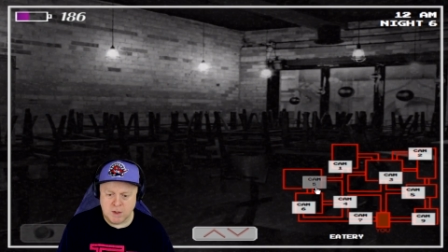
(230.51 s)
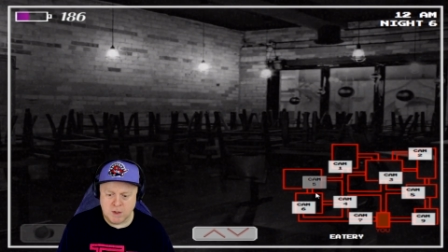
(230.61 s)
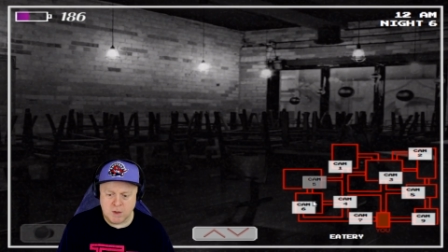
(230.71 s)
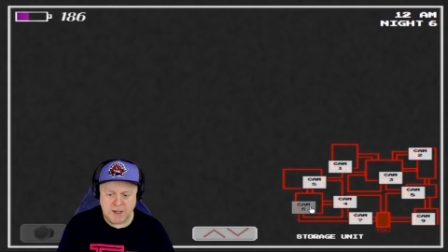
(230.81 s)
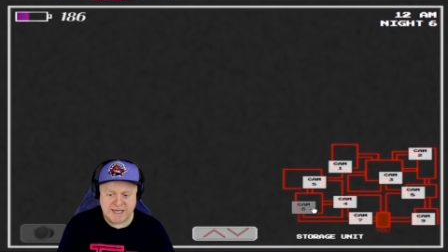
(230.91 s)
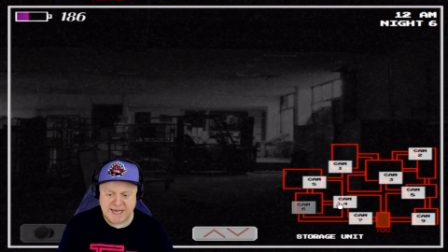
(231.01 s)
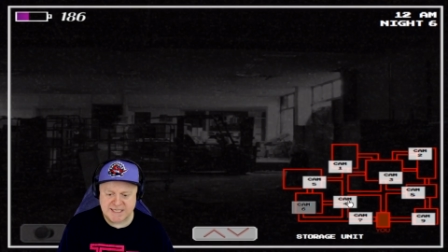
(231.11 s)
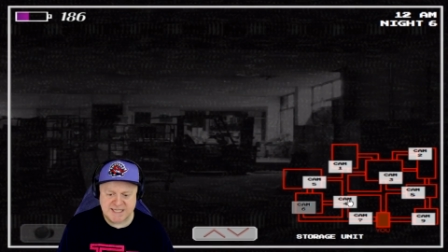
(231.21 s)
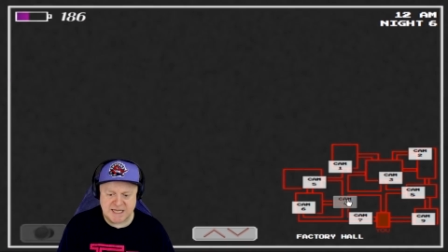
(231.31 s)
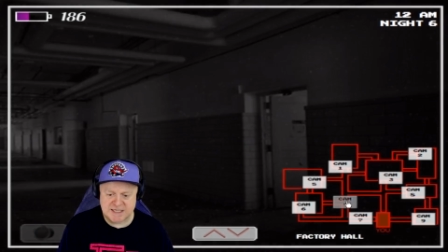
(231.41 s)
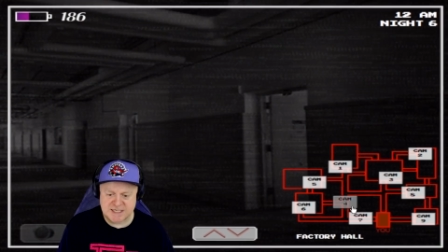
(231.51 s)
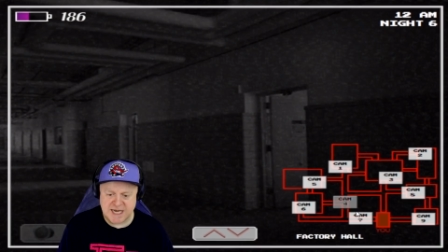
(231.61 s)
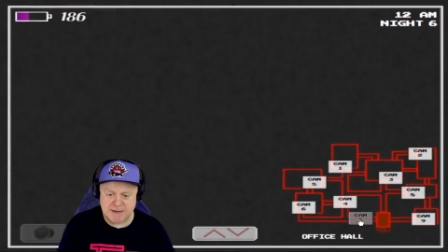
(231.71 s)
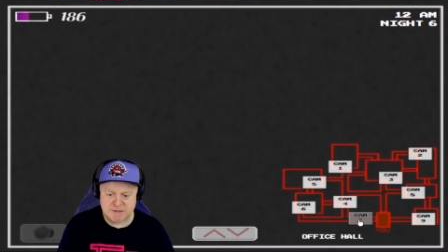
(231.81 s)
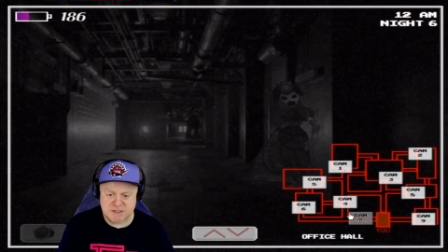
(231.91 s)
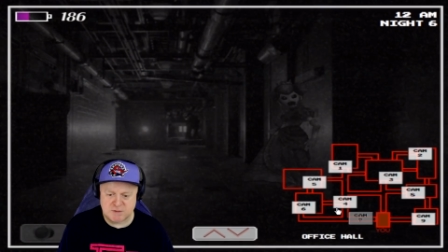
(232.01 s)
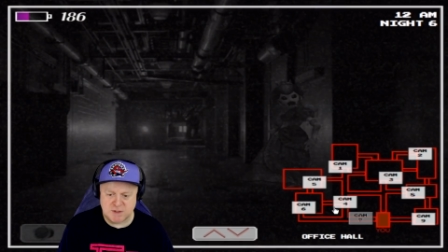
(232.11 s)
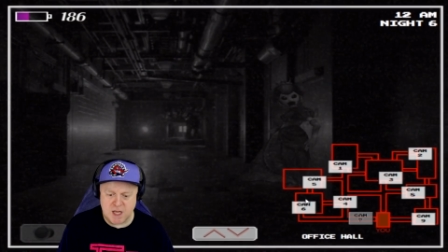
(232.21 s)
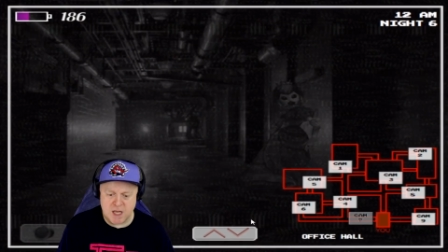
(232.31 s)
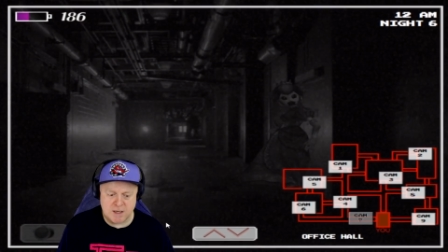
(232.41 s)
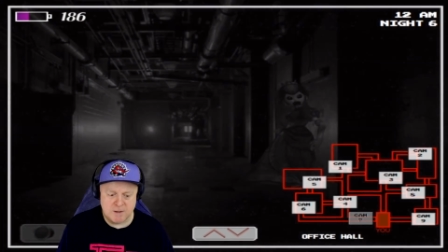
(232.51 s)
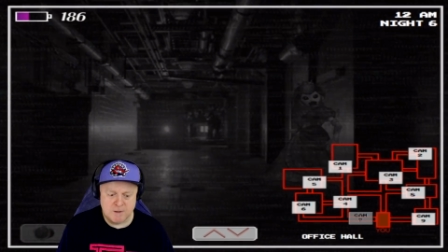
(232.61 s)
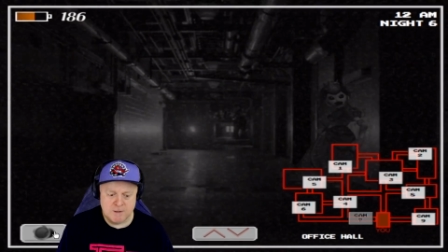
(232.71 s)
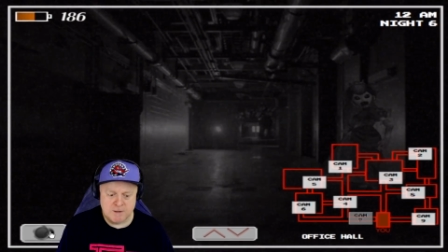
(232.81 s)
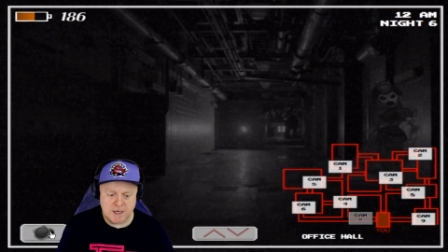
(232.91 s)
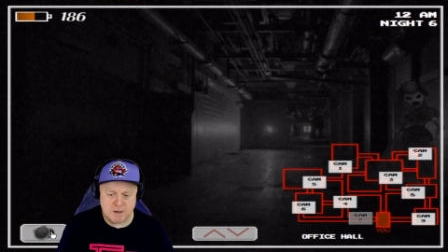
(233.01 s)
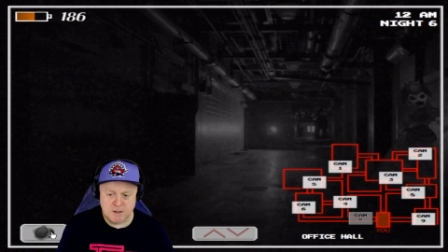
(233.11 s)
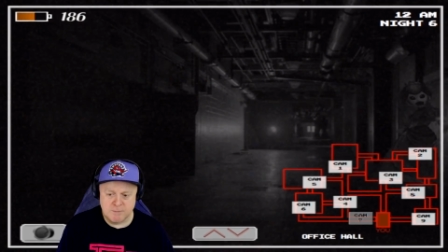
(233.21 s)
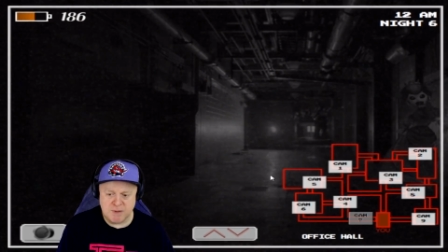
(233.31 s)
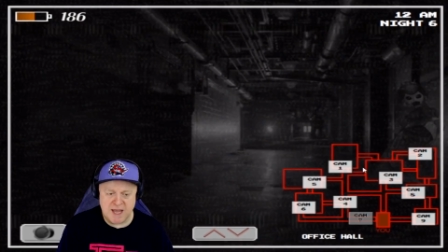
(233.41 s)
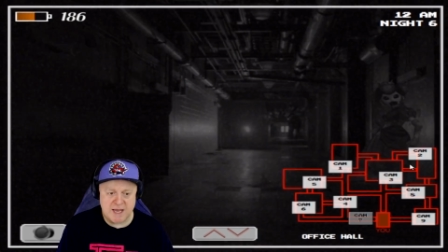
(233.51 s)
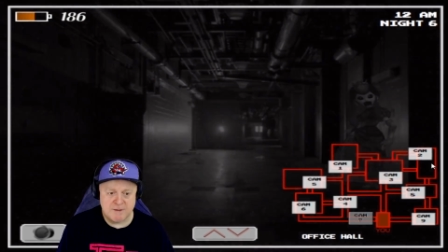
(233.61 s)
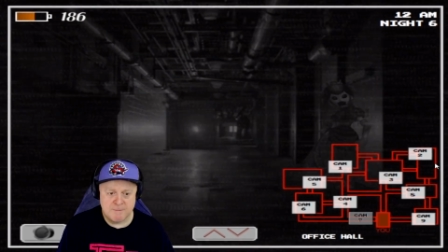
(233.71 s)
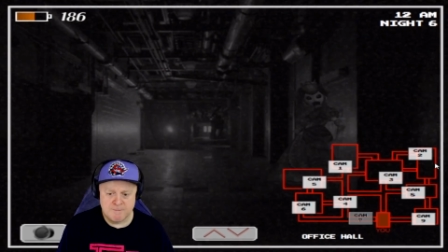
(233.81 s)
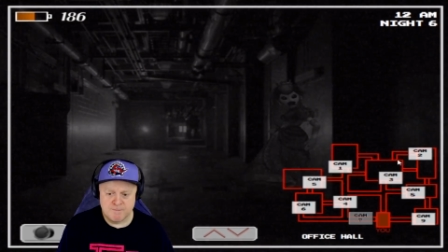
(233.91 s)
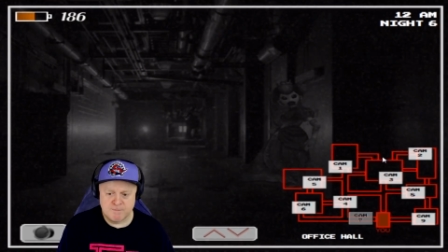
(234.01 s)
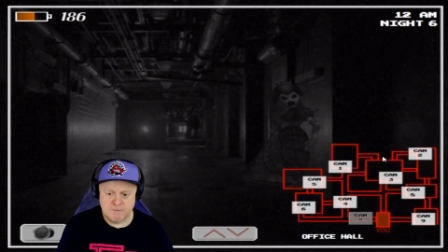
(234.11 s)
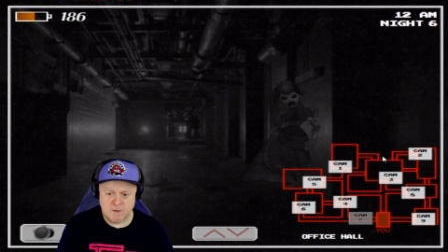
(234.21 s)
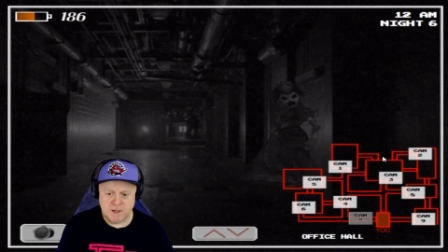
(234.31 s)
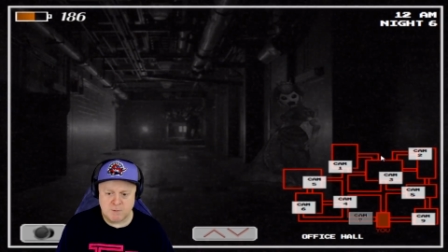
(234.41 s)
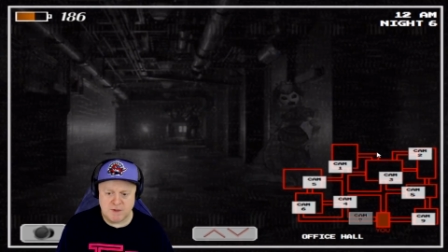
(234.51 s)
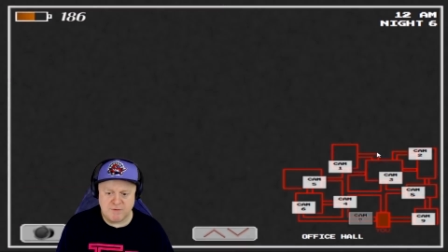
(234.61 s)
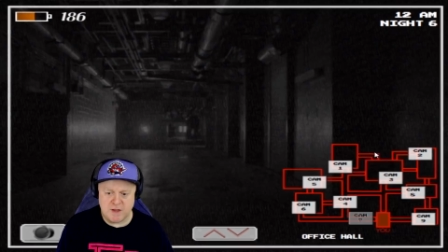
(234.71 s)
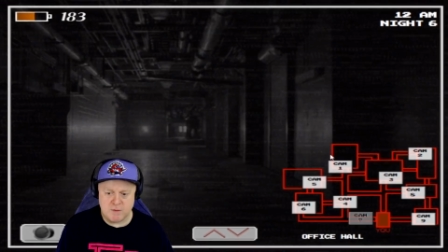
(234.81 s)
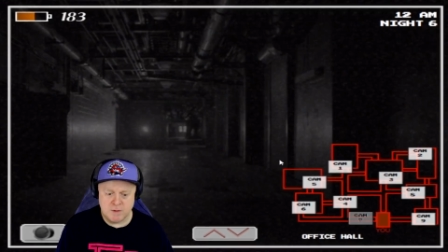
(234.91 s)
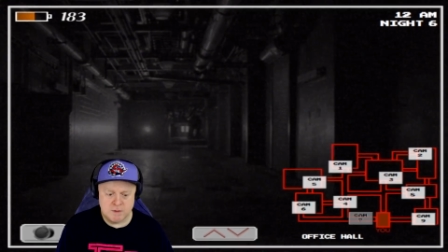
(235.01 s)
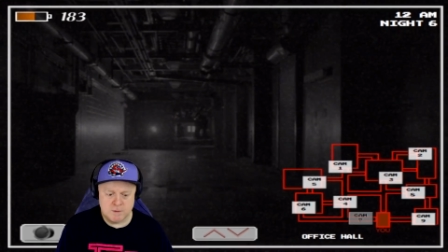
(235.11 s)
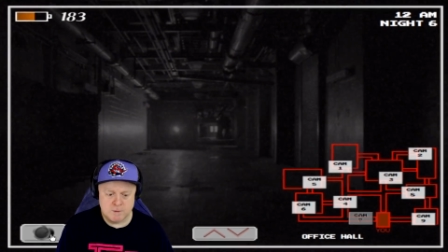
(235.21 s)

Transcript: Oh, I can't stay in this camera too long. There, play. Get rid of you.